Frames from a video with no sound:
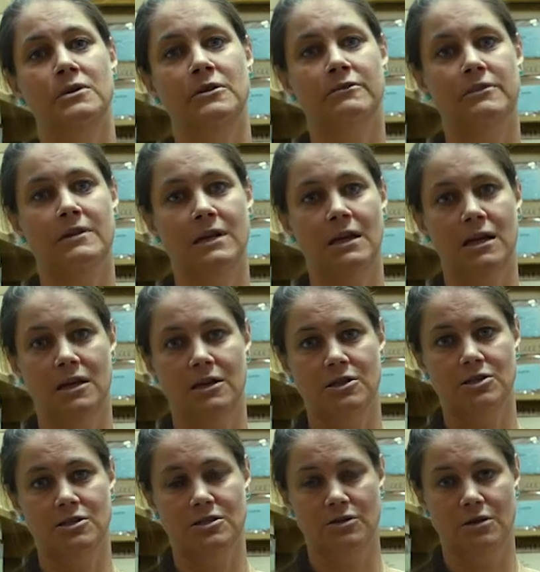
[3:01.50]
of the
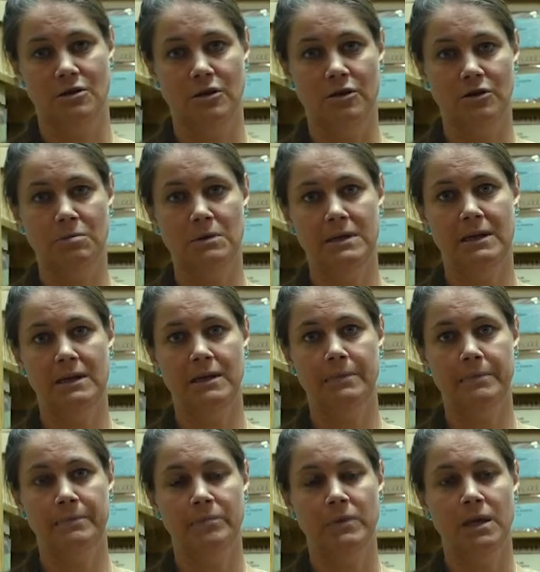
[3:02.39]
largest globally.
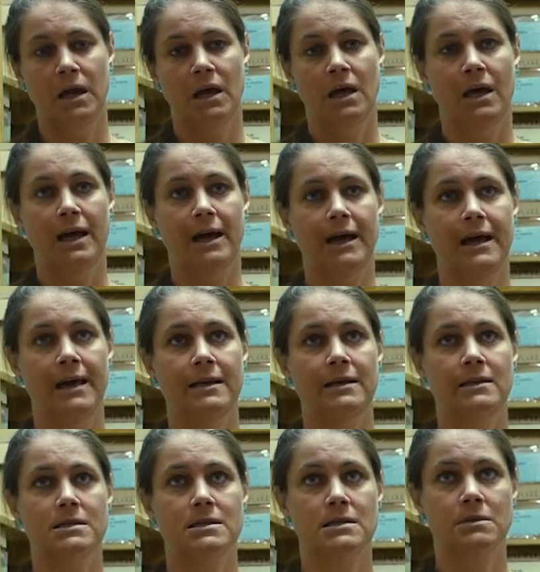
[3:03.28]

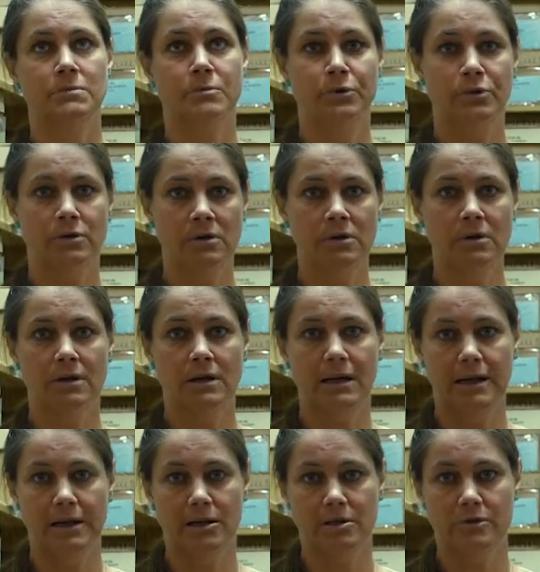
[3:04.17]
And it's an important
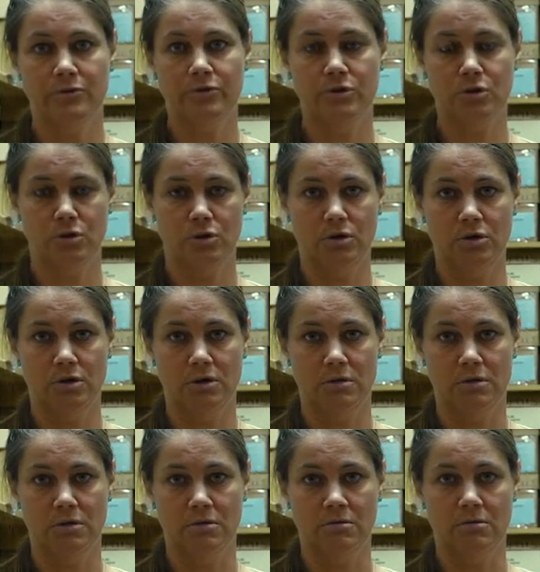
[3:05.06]
collection for
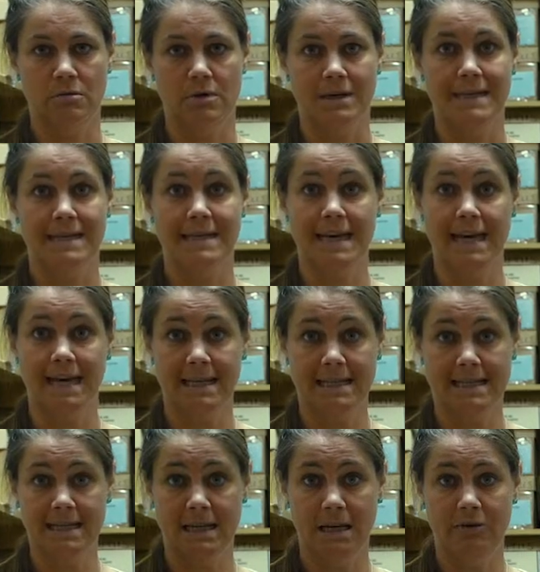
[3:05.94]
certain
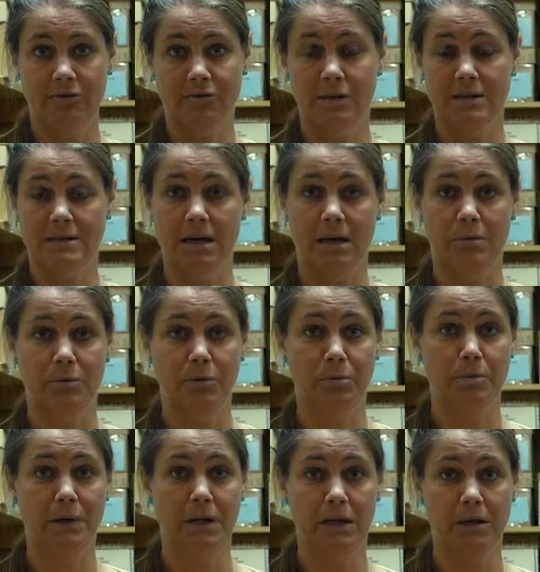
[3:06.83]
taxa, for example
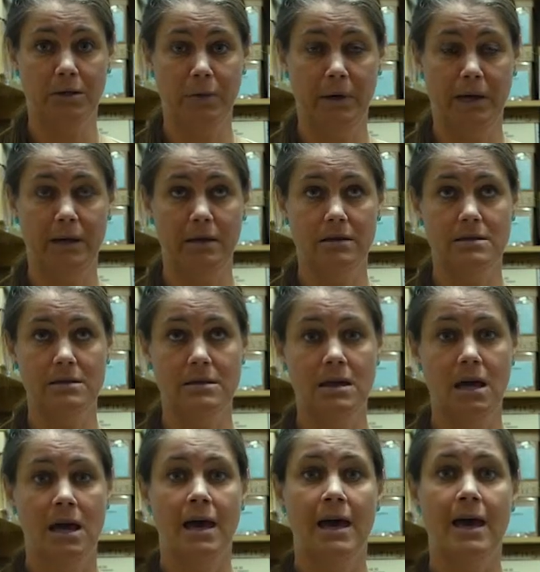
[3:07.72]
beaked whales
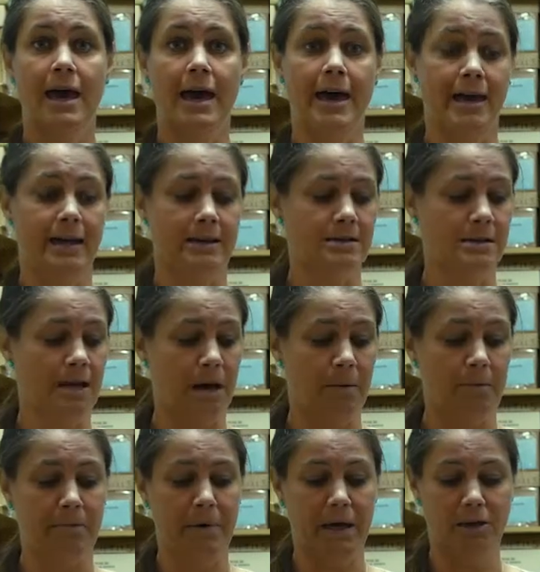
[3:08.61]
and
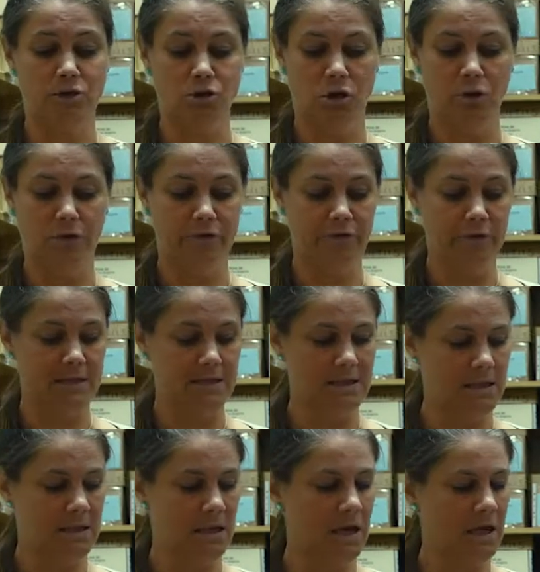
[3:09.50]
humpback dolphins,
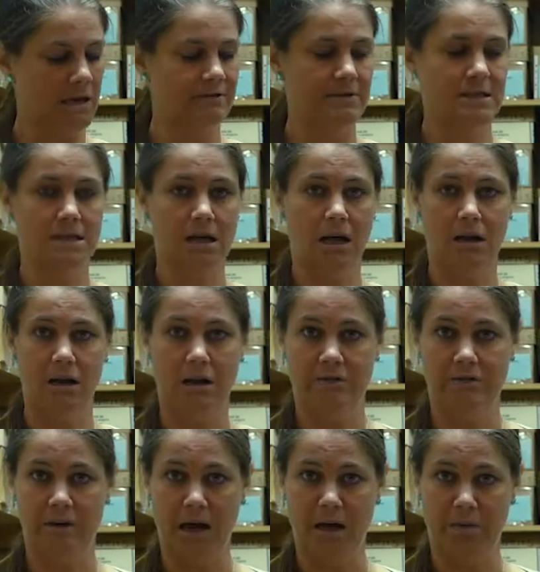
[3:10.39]
and I have a skull
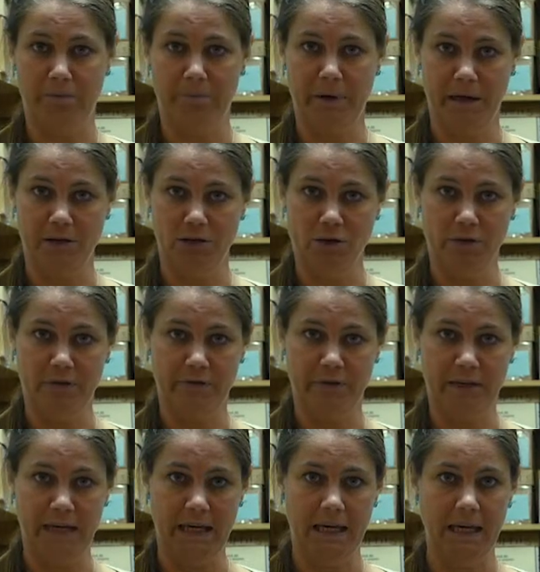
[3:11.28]
of a humpback
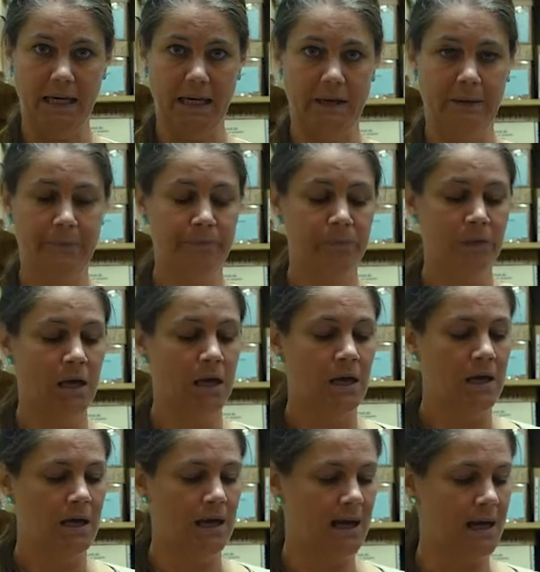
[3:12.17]
dolphin here.
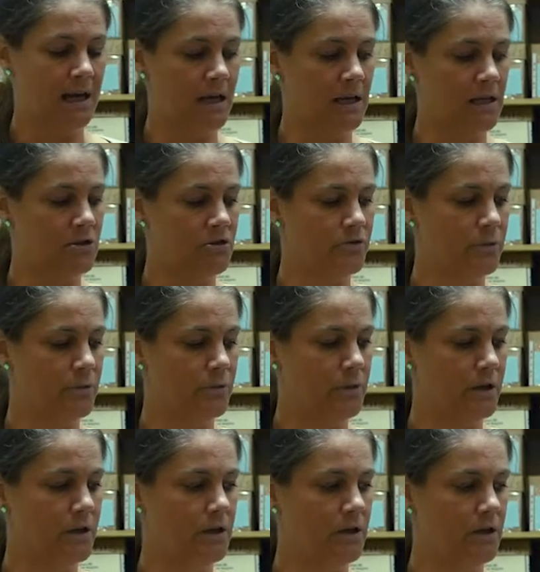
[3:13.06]
And
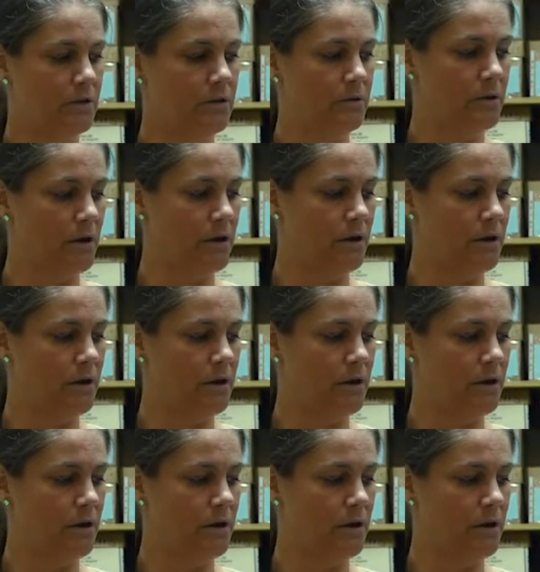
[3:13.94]
we